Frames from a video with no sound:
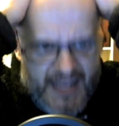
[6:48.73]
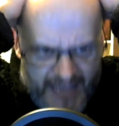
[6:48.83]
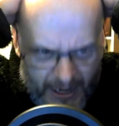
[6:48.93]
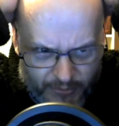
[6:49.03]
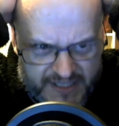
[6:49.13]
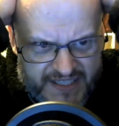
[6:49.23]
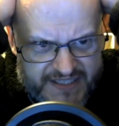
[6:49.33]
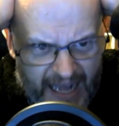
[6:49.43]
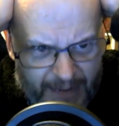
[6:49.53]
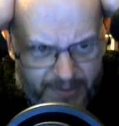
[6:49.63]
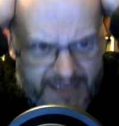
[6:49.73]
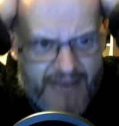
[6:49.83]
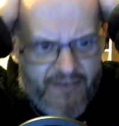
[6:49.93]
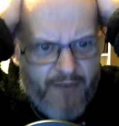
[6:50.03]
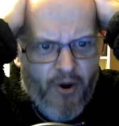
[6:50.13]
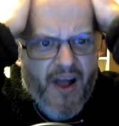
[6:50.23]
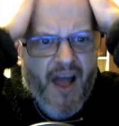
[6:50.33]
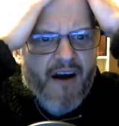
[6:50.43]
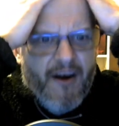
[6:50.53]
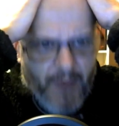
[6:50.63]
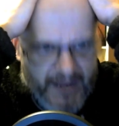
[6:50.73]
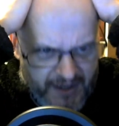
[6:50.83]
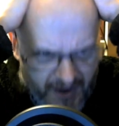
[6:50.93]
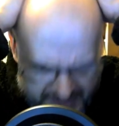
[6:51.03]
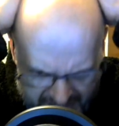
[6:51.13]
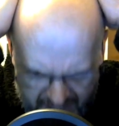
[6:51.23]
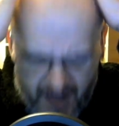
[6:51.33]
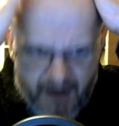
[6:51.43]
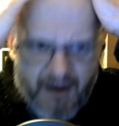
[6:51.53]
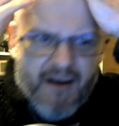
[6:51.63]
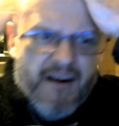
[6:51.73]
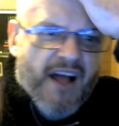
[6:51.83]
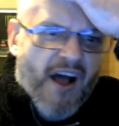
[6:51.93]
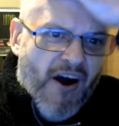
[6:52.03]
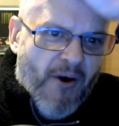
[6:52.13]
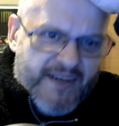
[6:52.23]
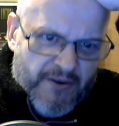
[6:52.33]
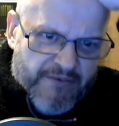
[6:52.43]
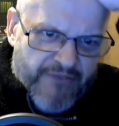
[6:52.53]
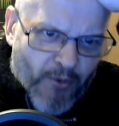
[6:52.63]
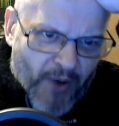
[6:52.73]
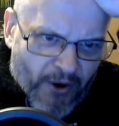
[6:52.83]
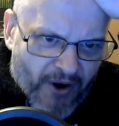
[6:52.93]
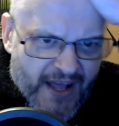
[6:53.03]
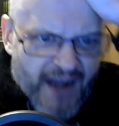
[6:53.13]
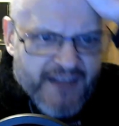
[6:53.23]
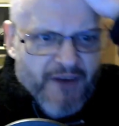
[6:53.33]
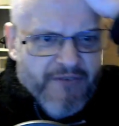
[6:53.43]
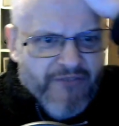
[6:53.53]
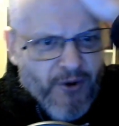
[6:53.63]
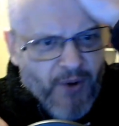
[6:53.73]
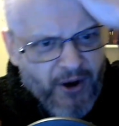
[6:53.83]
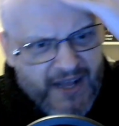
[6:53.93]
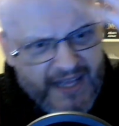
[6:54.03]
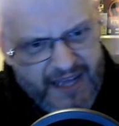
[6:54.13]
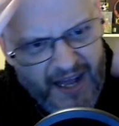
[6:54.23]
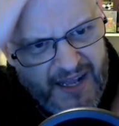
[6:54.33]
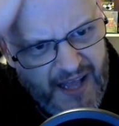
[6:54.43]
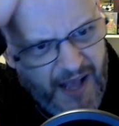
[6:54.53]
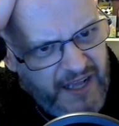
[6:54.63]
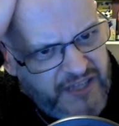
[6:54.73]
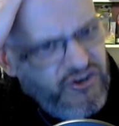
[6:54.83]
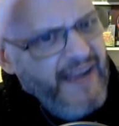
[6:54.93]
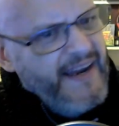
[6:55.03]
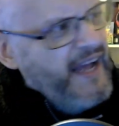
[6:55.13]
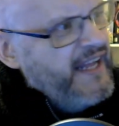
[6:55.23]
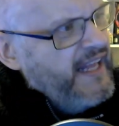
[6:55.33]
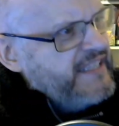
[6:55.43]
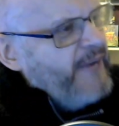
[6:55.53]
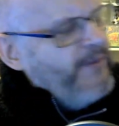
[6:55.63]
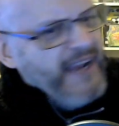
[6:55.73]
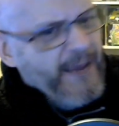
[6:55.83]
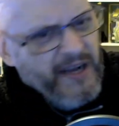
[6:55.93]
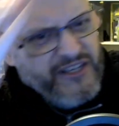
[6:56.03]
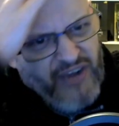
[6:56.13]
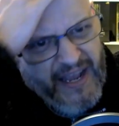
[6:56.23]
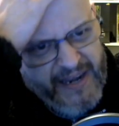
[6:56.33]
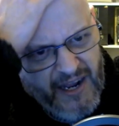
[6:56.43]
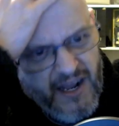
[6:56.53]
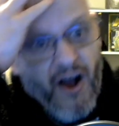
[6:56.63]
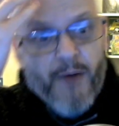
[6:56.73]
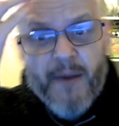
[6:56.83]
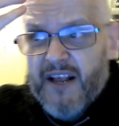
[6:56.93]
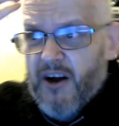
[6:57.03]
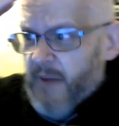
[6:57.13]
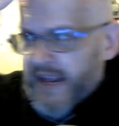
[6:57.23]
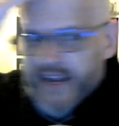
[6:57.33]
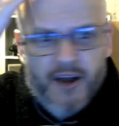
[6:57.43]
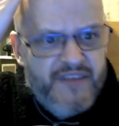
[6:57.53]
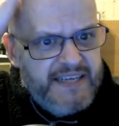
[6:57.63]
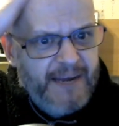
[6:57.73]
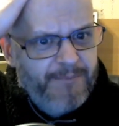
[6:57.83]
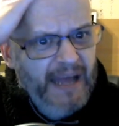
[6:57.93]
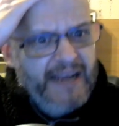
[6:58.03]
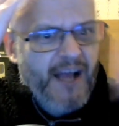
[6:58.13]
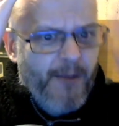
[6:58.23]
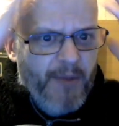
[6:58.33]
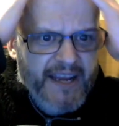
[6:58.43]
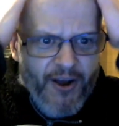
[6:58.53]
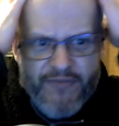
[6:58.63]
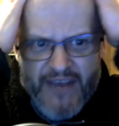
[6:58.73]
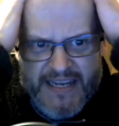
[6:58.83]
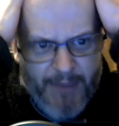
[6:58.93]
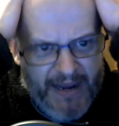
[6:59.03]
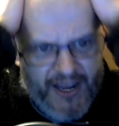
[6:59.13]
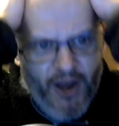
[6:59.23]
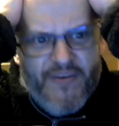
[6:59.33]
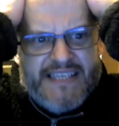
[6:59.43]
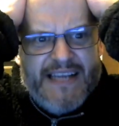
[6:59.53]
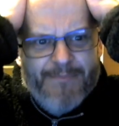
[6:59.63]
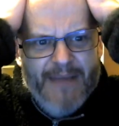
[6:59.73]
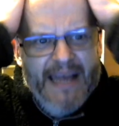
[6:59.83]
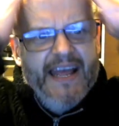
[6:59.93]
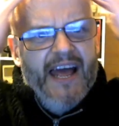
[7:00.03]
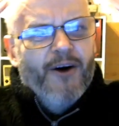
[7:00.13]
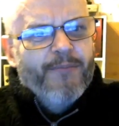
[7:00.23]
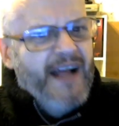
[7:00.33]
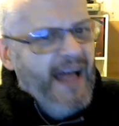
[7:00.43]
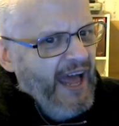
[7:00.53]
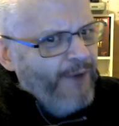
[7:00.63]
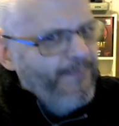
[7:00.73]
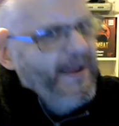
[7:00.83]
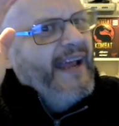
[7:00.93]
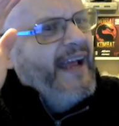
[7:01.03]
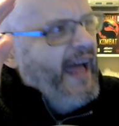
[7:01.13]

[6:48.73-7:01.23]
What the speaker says: That was just unbelievable. Oh my god. Oh, I don't feel well. Trainer, someone get my trainer. Oh my god, my COVID's come back. My COVID's come back. Help me.